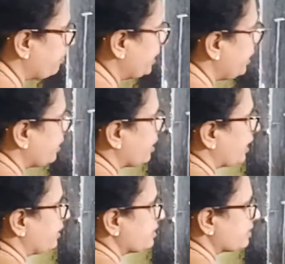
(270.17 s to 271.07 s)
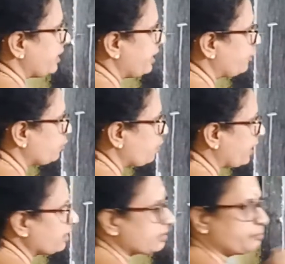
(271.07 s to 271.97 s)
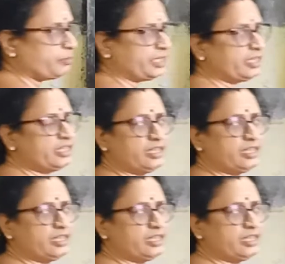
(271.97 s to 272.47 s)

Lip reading: P and this A2 and P.